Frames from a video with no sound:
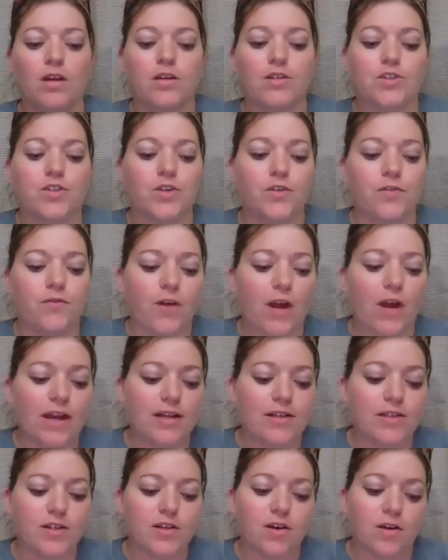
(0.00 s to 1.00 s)
2
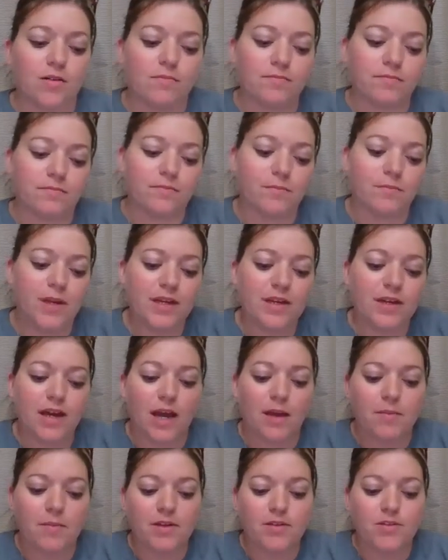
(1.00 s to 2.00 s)
Fridays ago, Pete
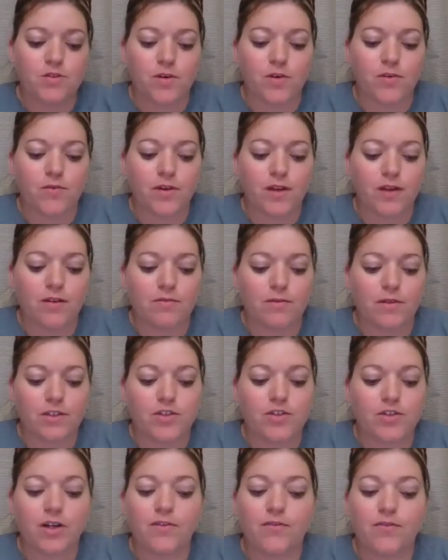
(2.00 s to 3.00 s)
Guyman drove in with a
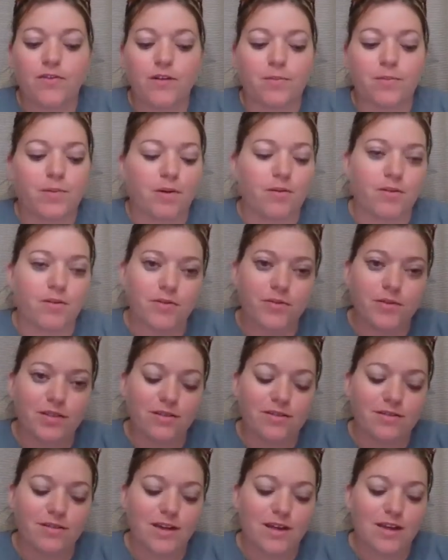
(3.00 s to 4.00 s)
truck full of
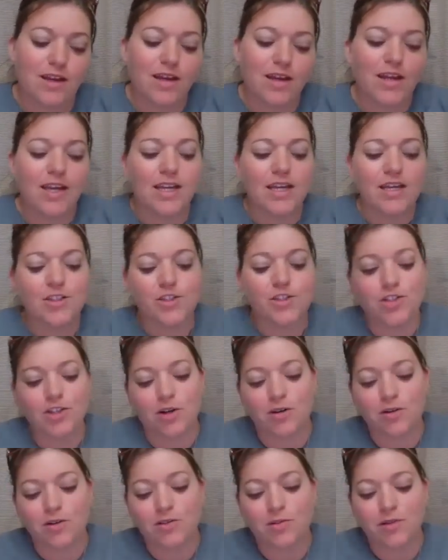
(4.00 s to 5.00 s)
produce. He
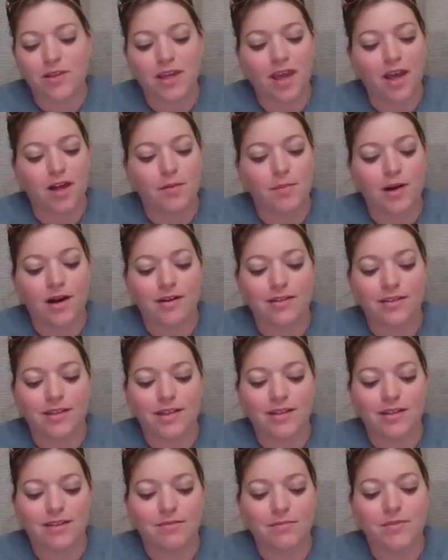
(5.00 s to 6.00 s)
joked with Caleb
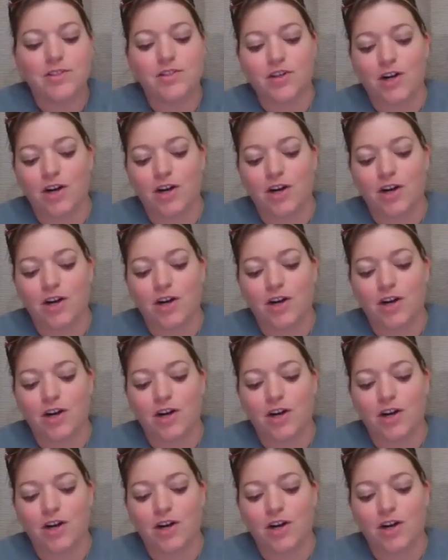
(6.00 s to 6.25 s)
Hardley, Mr.